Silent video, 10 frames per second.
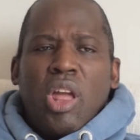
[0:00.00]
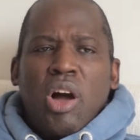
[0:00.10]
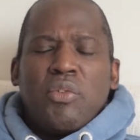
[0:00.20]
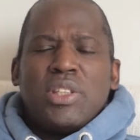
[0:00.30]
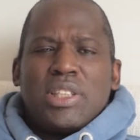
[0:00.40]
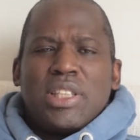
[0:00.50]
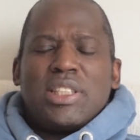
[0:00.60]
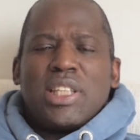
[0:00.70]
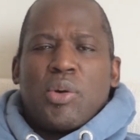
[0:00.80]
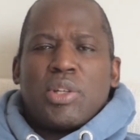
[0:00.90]
Obviously,
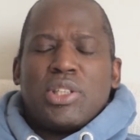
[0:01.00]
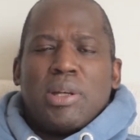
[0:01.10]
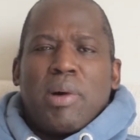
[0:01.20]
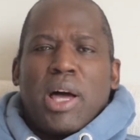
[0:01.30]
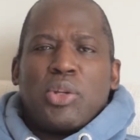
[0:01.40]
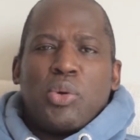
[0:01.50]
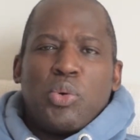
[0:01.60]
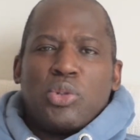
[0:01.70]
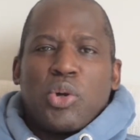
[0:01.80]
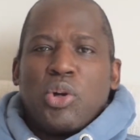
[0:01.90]
there's the question about
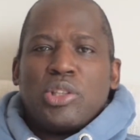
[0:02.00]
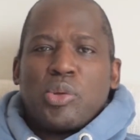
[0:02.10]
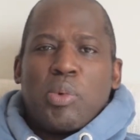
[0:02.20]
who is going to